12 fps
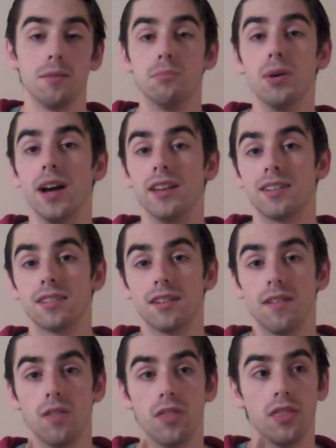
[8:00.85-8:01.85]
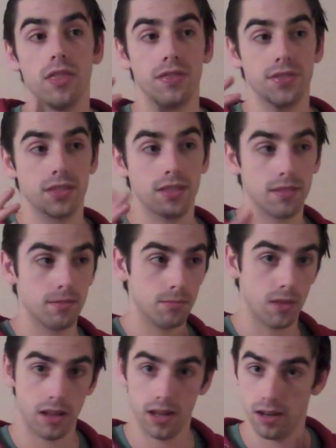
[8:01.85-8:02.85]
But
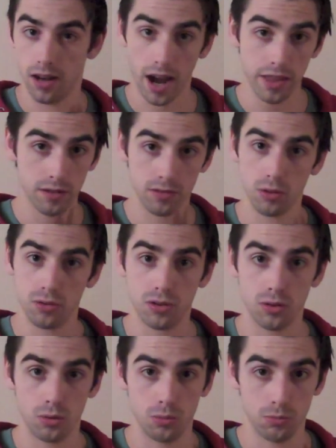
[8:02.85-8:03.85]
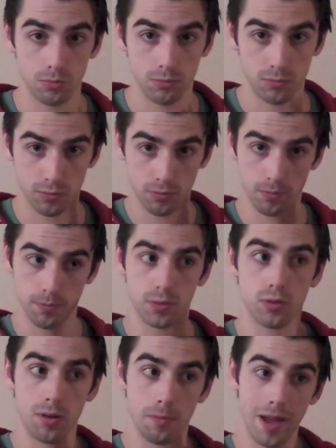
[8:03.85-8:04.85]
in either of those two
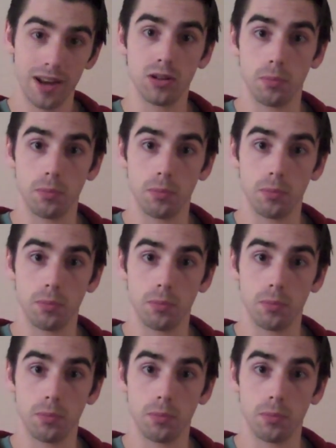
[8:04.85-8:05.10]
sort of medical